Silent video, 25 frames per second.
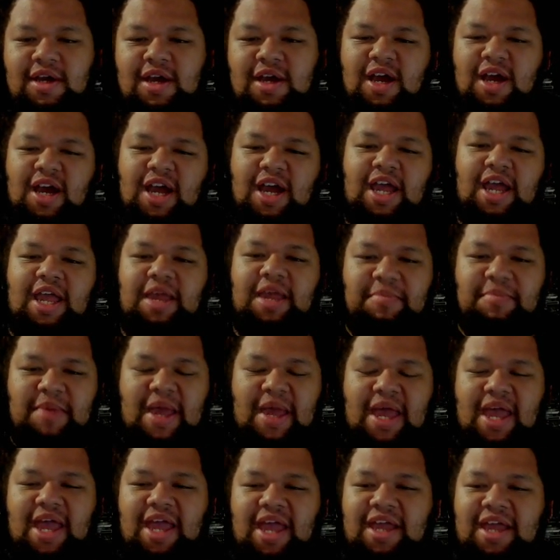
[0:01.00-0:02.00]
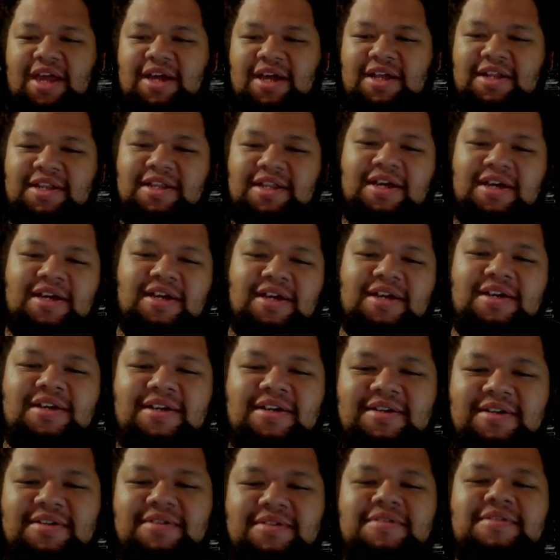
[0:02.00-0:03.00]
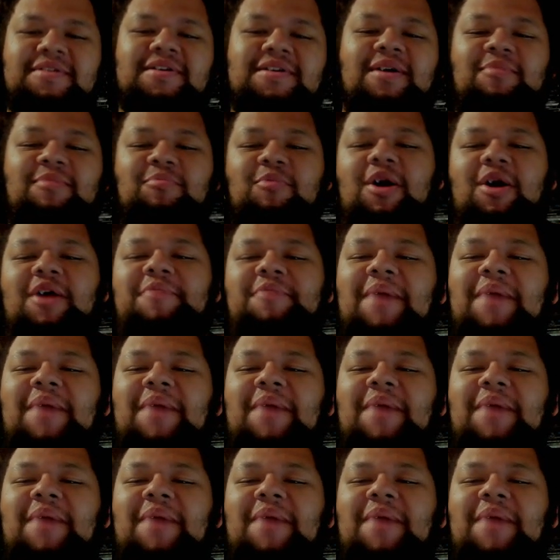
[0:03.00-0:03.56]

Hangman. I'm wearing my